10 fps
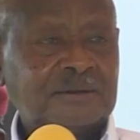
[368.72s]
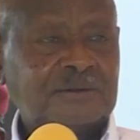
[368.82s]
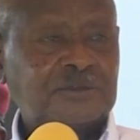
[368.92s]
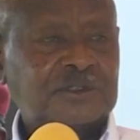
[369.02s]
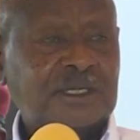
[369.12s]

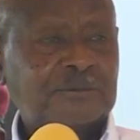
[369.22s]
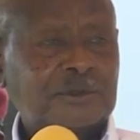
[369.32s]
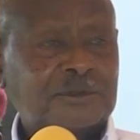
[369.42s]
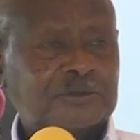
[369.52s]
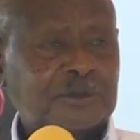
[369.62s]
If you say, I'm
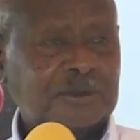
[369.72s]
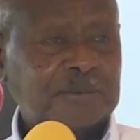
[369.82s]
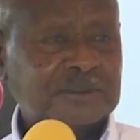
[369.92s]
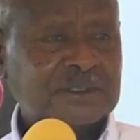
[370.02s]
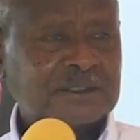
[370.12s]
looking for a
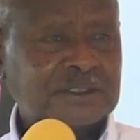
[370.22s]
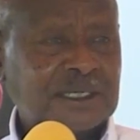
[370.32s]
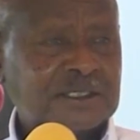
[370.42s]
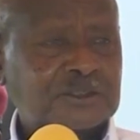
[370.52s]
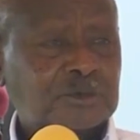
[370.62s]
peasant,
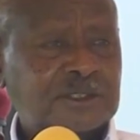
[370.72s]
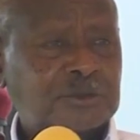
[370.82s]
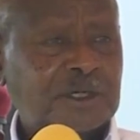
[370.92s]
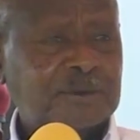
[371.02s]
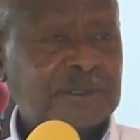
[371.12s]
I just want
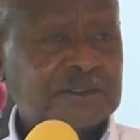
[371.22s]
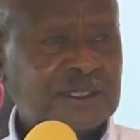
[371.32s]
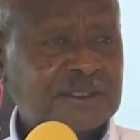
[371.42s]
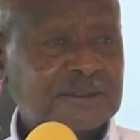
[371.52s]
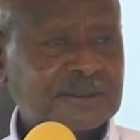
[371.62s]
one
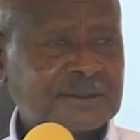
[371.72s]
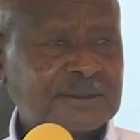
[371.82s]
peasant,